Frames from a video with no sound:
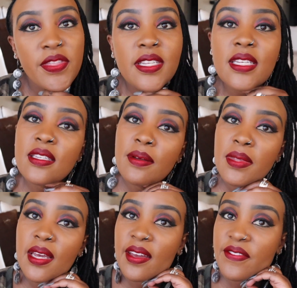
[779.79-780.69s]
This is
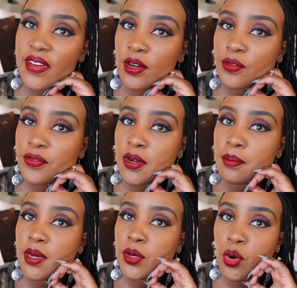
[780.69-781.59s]
something I found
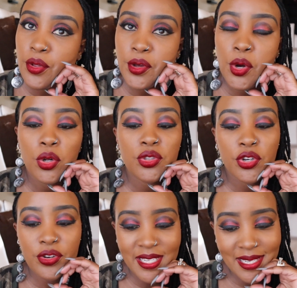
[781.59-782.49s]
from an author
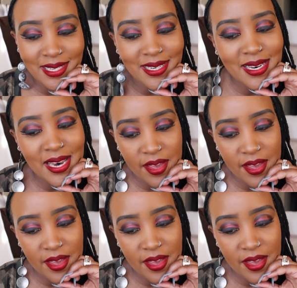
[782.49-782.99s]
called Kristin